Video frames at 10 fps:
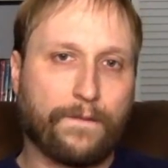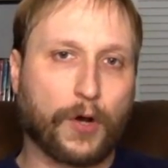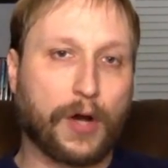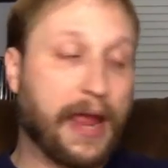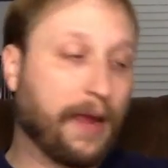
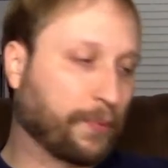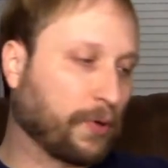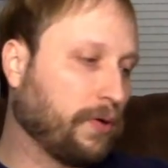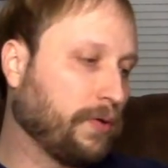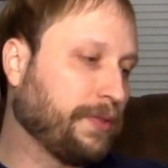for
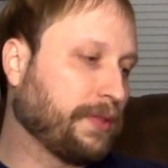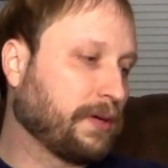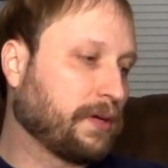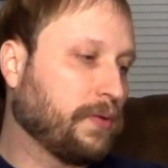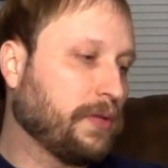April that
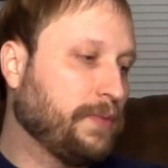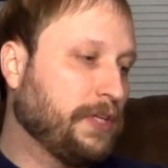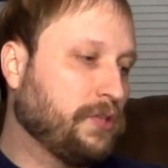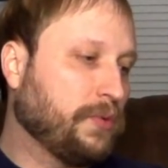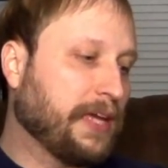they're going to be
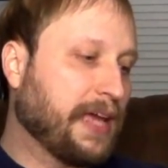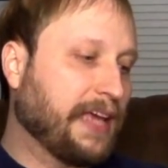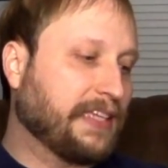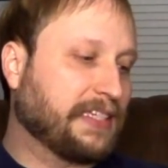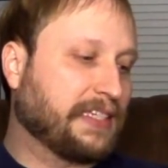doing
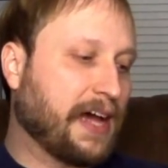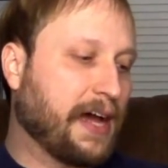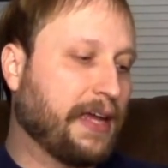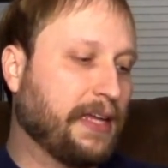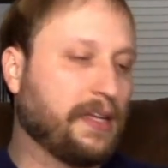a
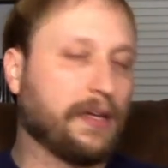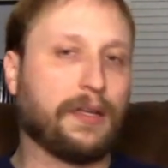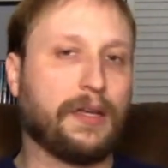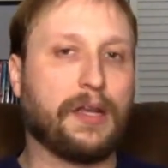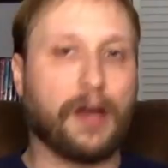signed
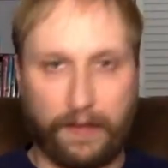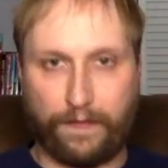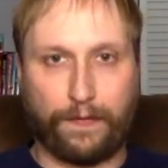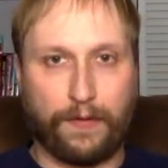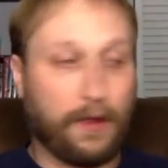
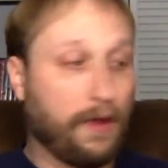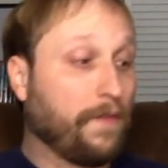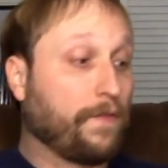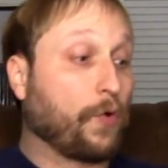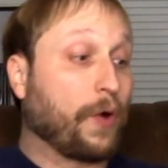knife
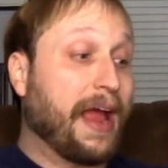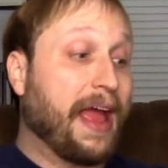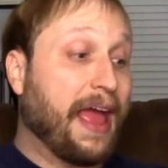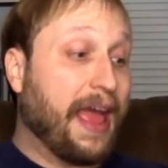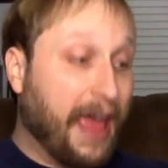for
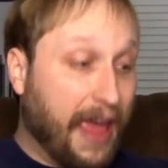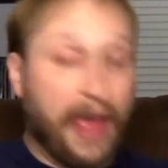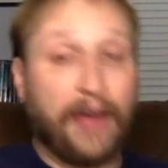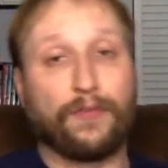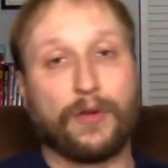
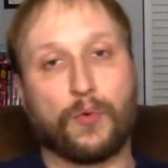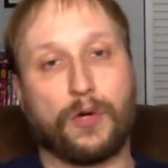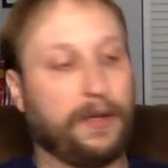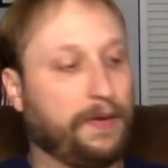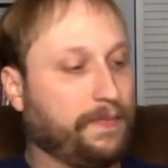
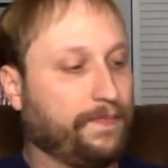everyone.